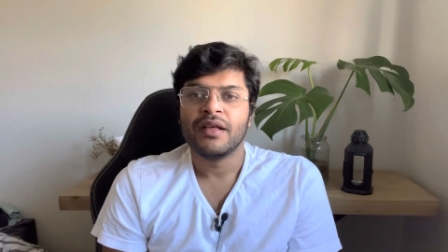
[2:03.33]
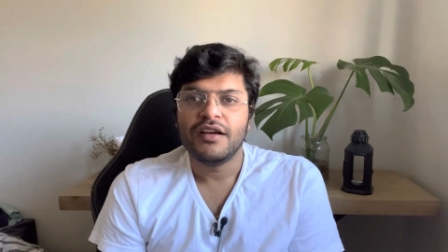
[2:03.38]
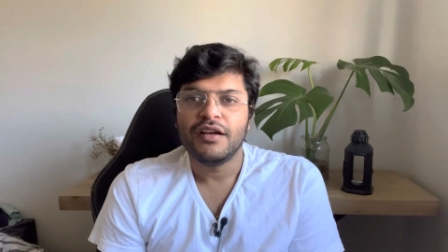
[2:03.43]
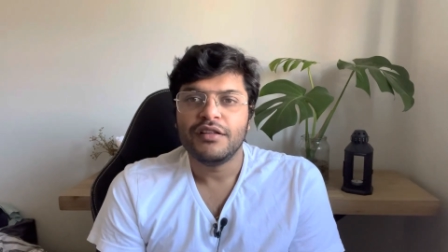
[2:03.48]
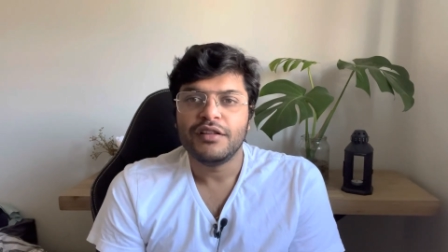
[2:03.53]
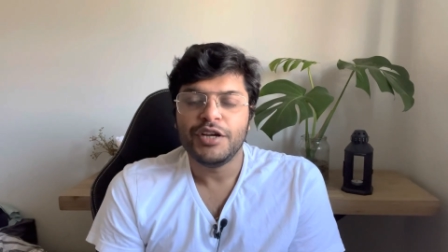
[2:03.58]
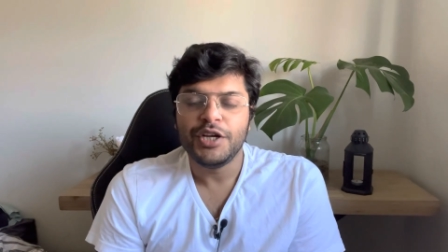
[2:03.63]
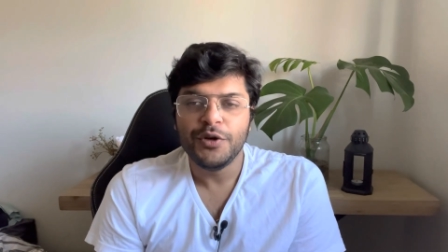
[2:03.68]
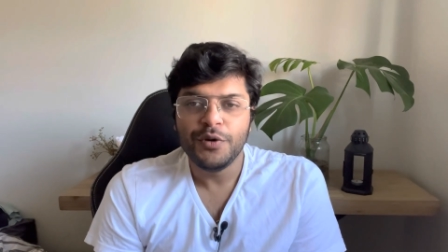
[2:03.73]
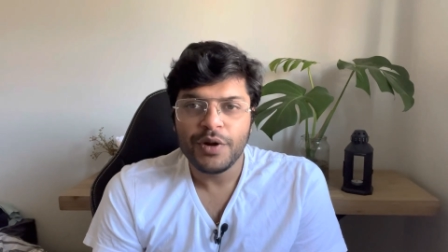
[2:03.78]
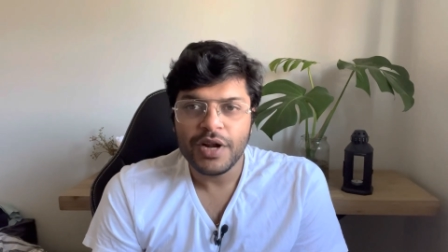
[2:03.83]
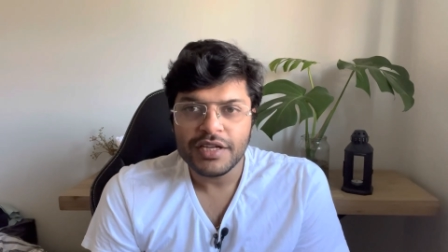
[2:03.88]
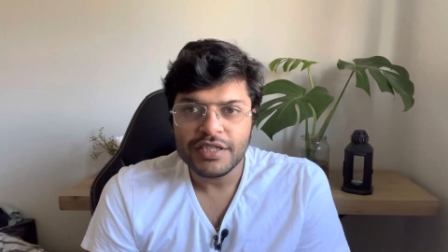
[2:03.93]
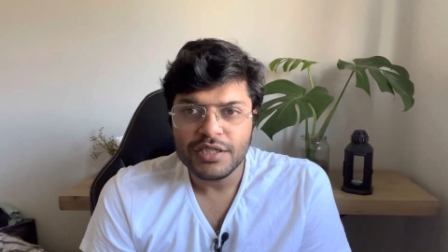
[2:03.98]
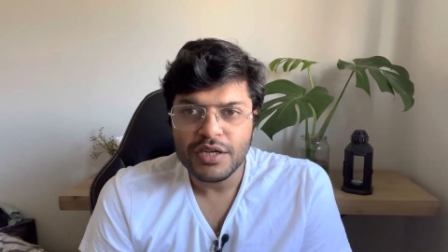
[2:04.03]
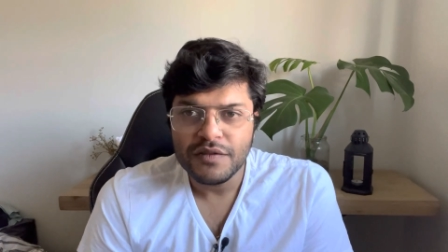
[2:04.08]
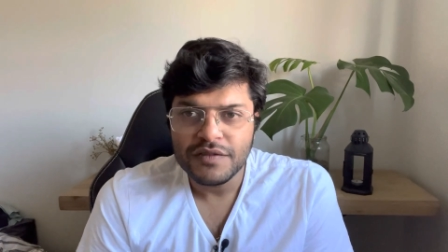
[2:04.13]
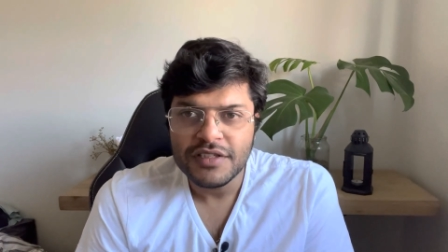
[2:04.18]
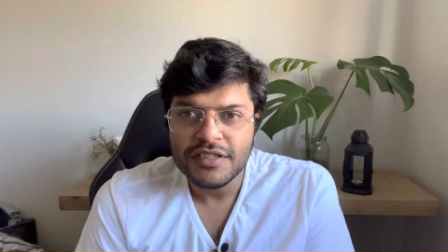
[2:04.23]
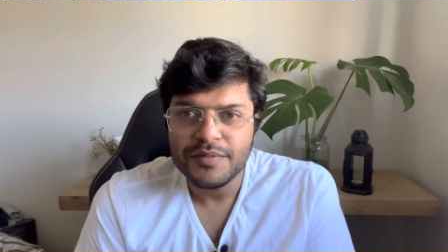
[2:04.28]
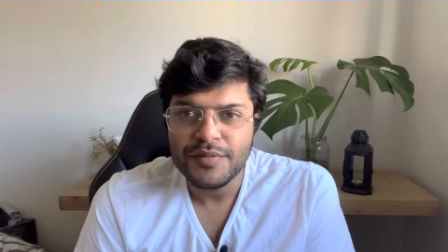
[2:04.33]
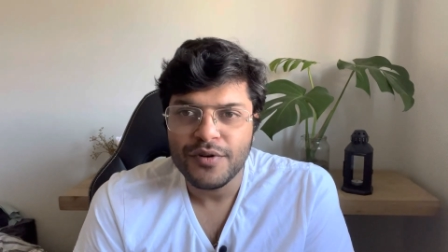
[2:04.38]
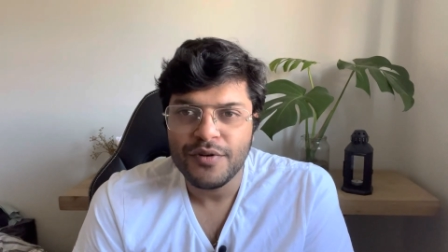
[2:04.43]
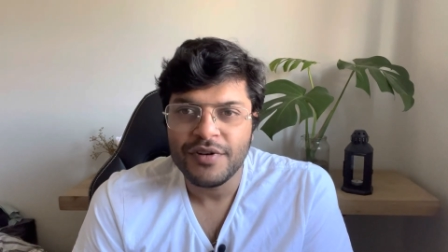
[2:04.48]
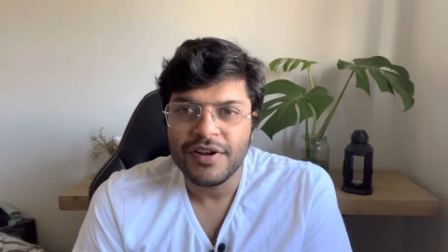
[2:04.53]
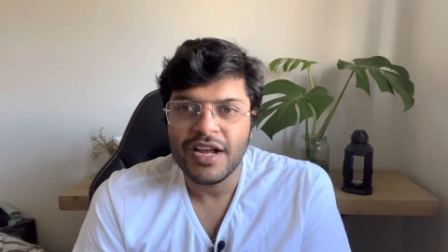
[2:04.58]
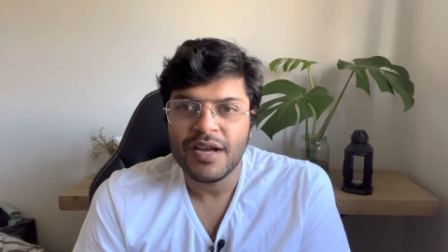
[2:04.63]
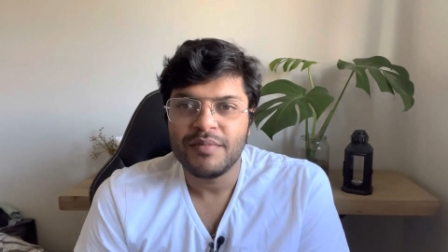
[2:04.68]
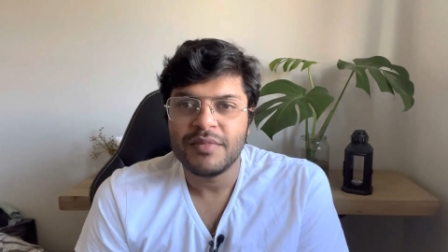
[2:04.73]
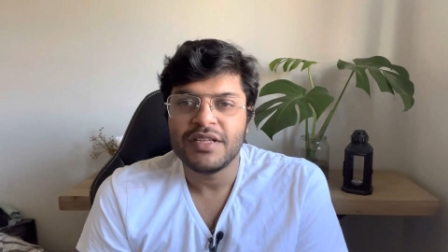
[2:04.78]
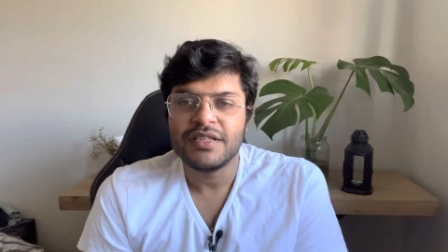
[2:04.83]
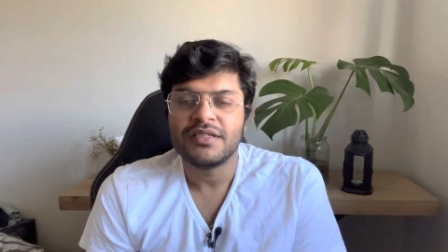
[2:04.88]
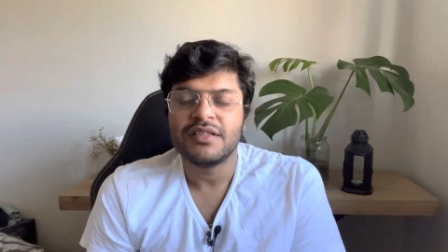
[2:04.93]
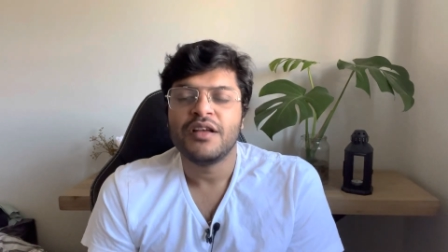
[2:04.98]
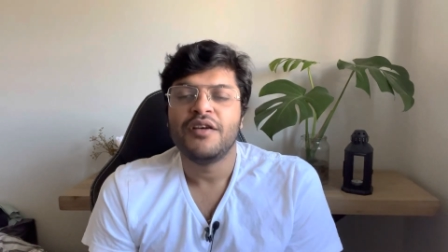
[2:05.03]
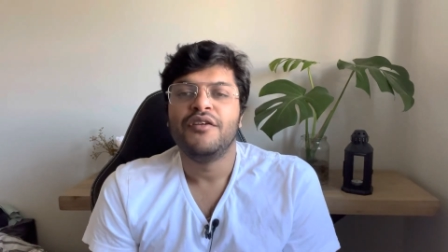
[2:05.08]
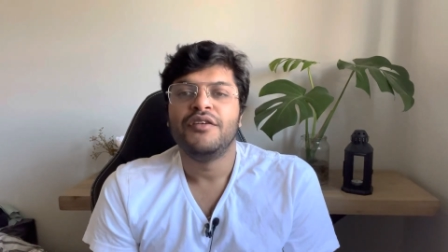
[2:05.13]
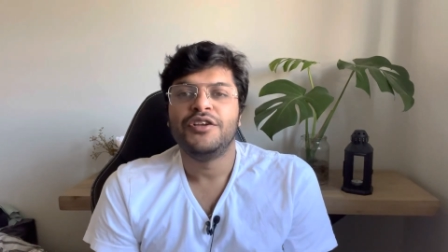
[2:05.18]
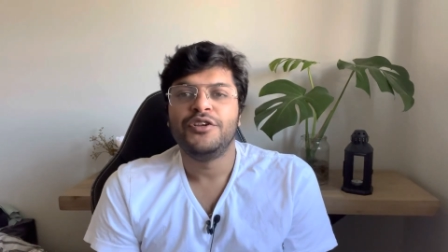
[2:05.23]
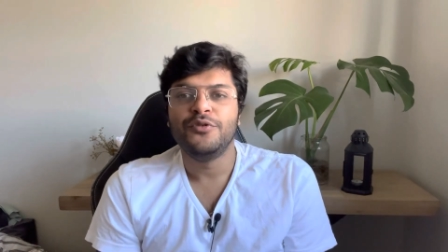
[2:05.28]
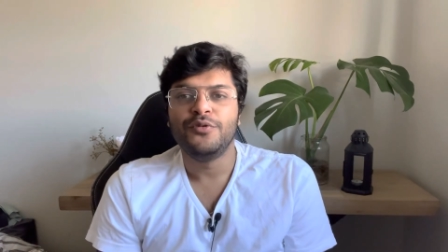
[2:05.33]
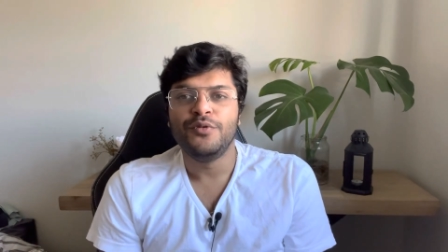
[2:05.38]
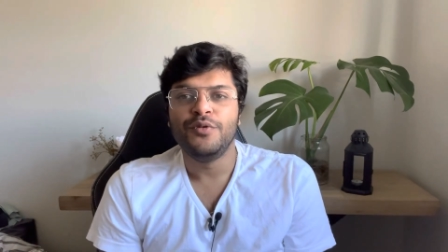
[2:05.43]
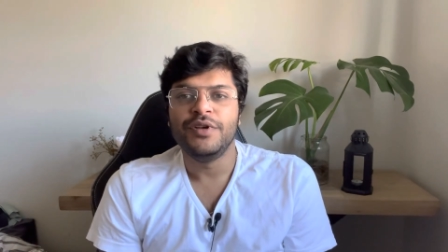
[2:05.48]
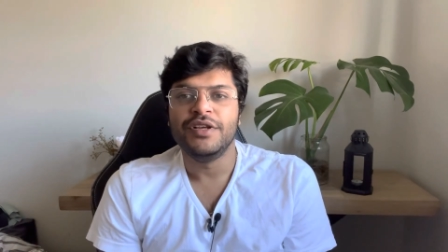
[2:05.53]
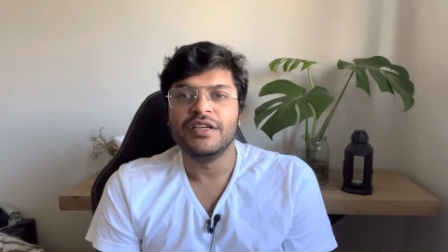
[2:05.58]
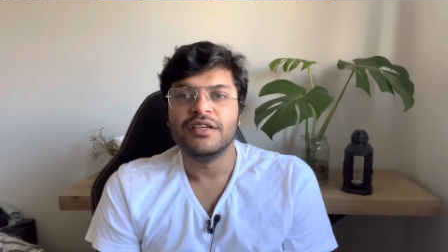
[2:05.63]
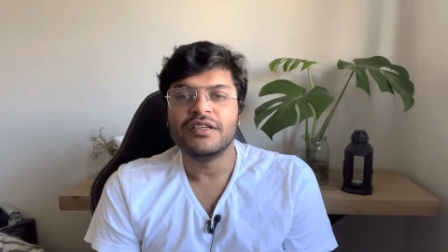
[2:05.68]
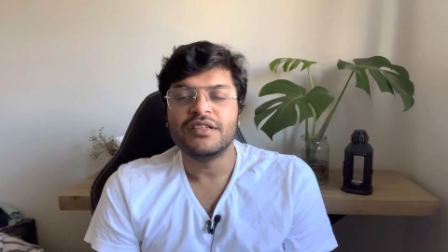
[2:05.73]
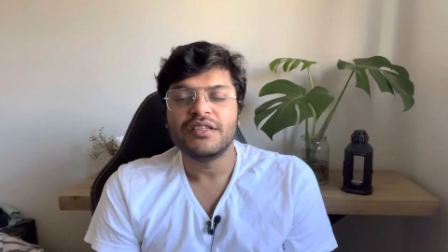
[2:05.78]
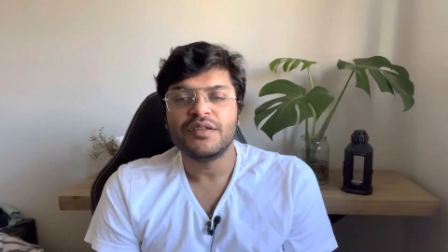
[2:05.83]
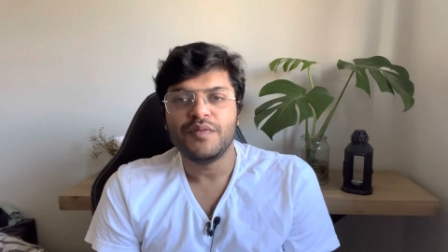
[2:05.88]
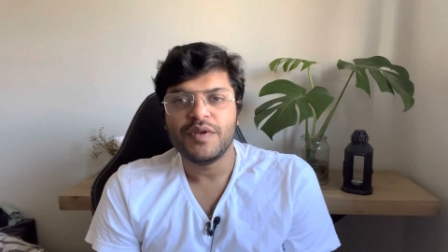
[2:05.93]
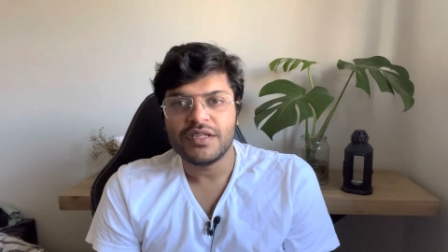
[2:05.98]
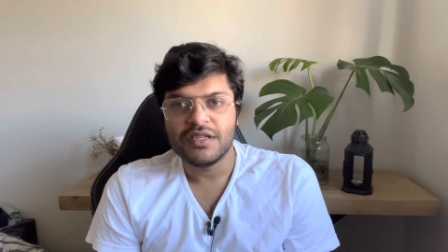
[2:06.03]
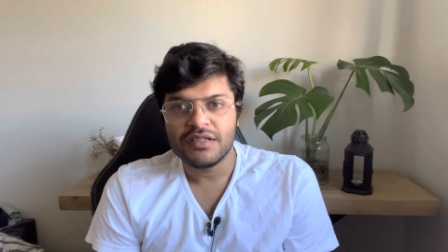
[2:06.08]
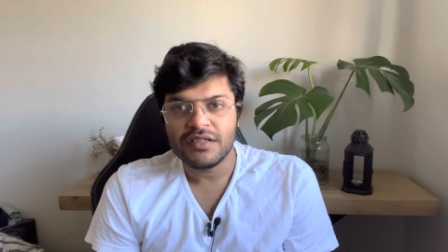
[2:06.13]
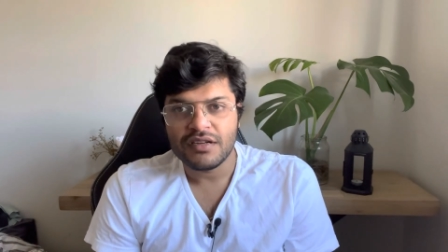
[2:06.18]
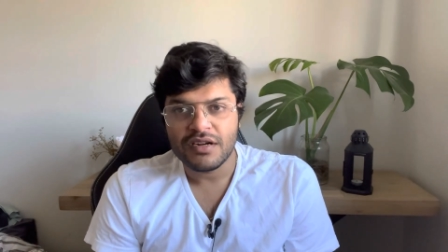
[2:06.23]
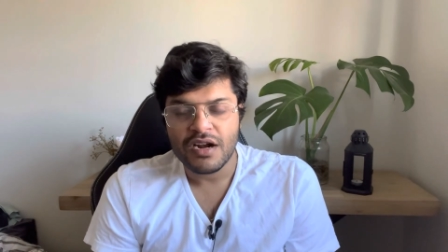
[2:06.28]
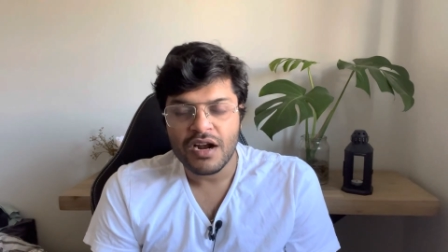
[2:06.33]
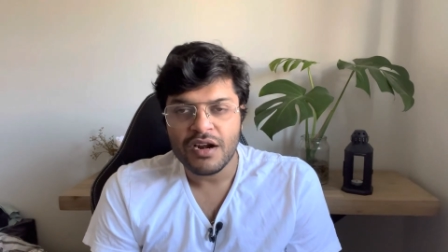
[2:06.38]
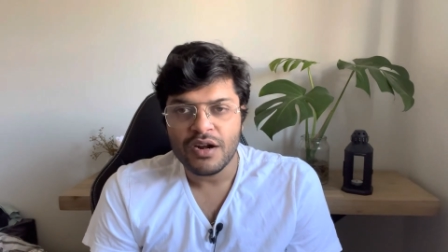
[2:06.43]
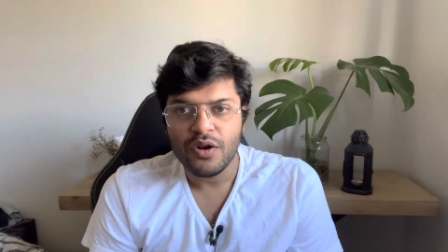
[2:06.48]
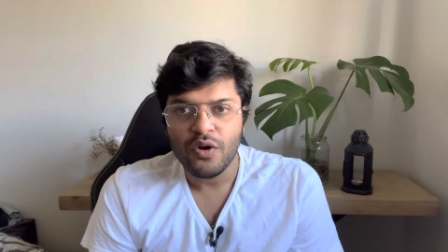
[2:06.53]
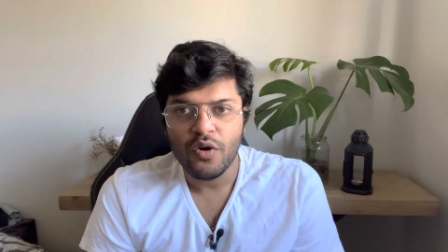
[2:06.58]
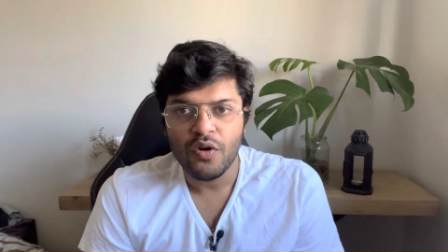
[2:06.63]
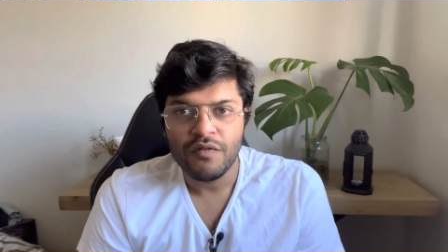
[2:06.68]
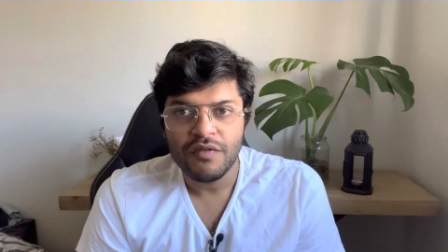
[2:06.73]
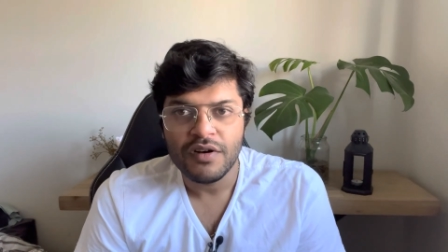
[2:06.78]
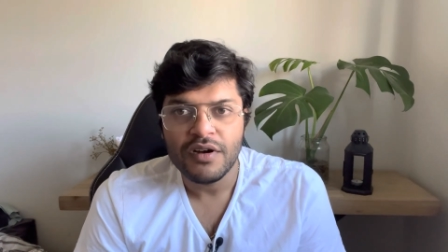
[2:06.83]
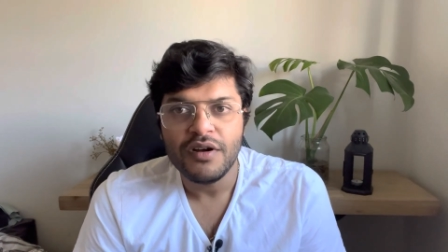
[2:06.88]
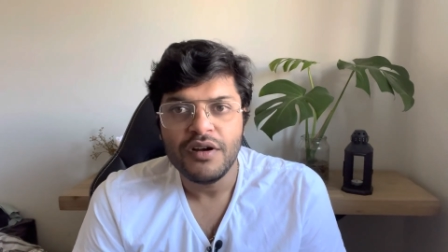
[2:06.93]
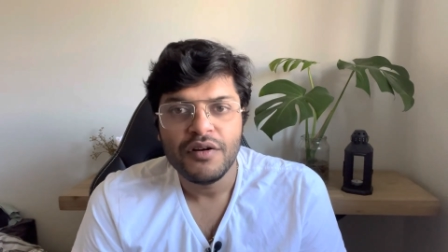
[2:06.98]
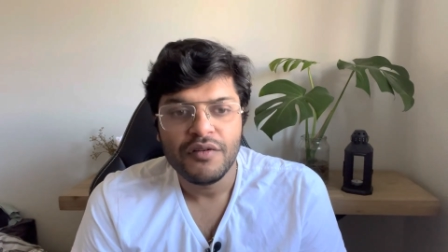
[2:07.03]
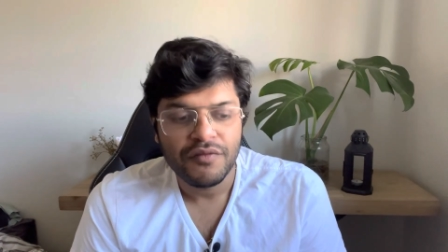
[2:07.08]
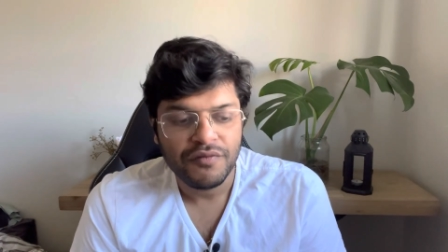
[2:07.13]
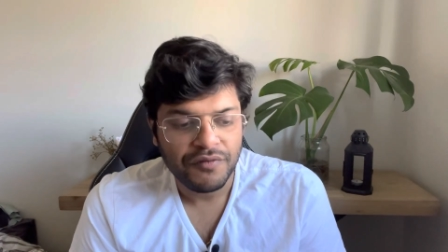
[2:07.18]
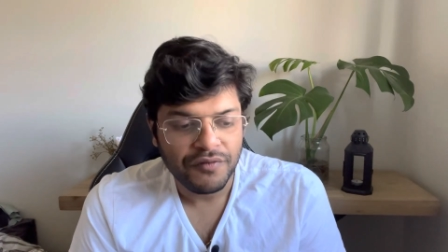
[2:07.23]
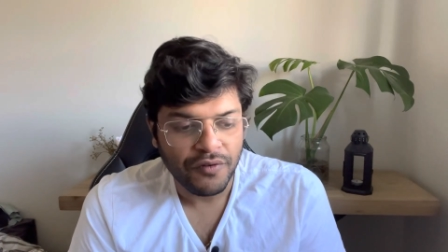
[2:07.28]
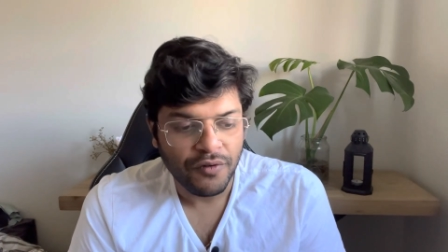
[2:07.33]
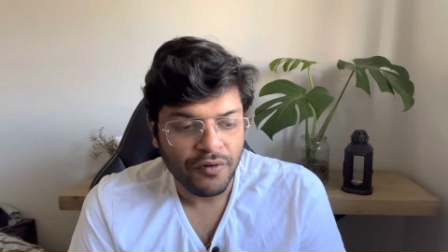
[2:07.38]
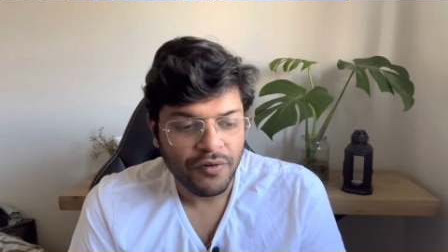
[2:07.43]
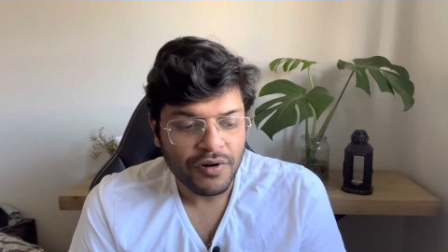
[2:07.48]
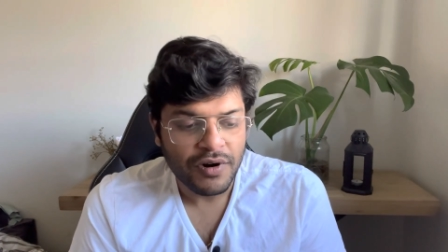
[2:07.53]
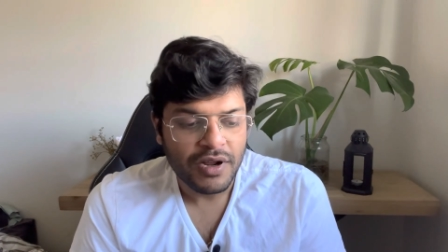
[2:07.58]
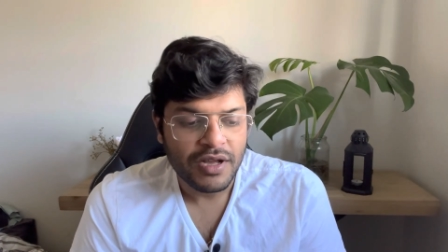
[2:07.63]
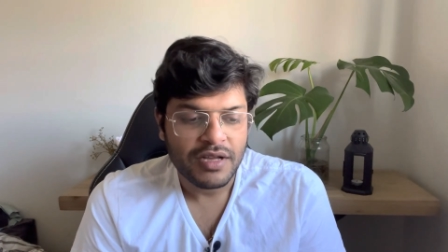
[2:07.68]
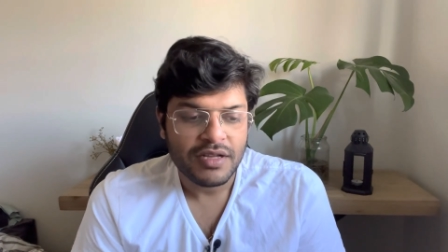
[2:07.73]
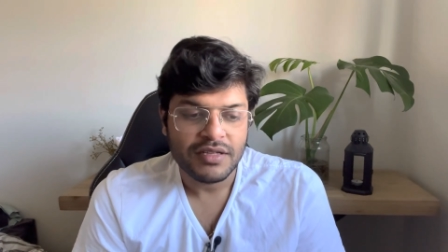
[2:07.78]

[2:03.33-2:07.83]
the duration of this program is two years which is run over four